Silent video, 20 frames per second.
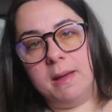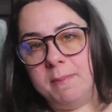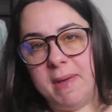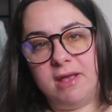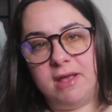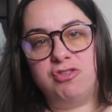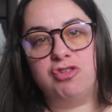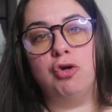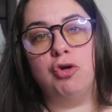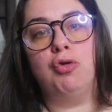It
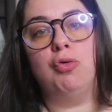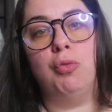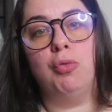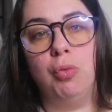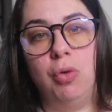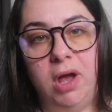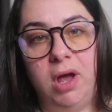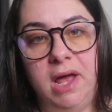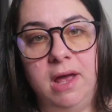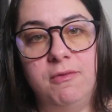makes a
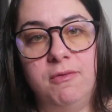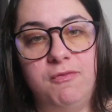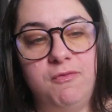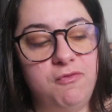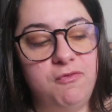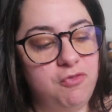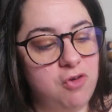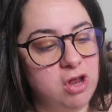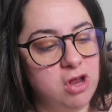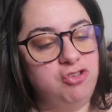great
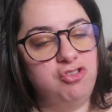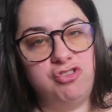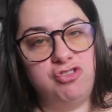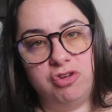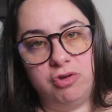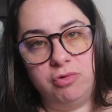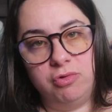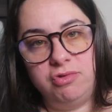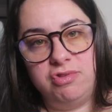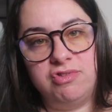French
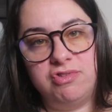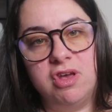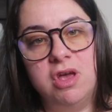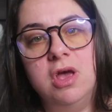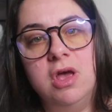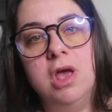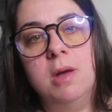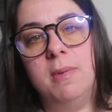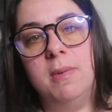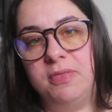toast,
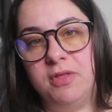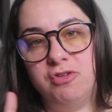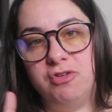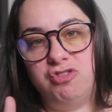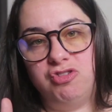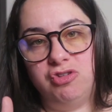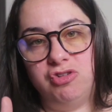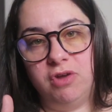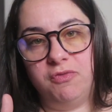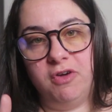but
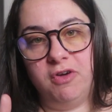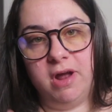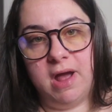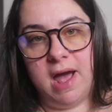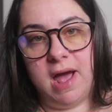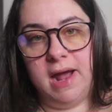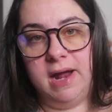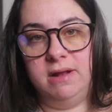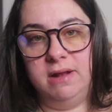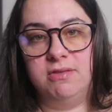there's two different
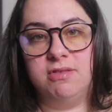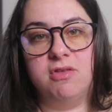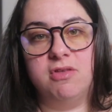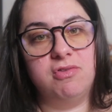kinds.